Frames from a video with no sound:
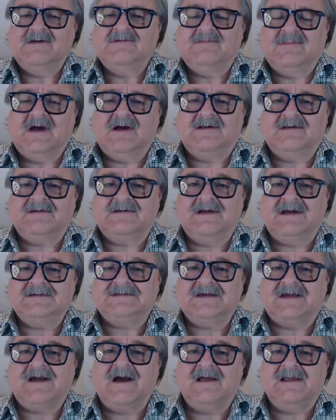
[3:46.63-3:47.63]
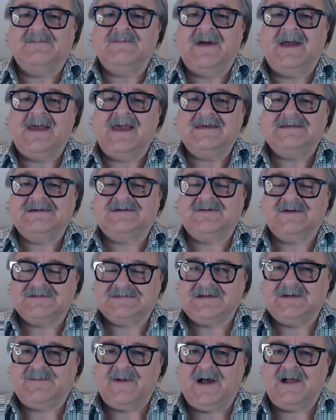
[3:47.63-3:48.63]
call it, my hazy
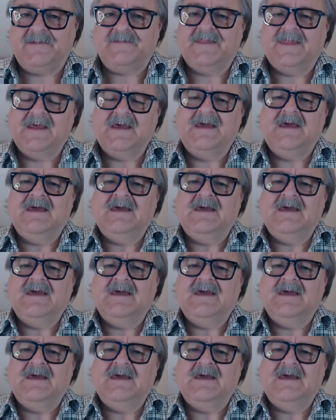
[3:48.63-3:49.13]
crystal ball.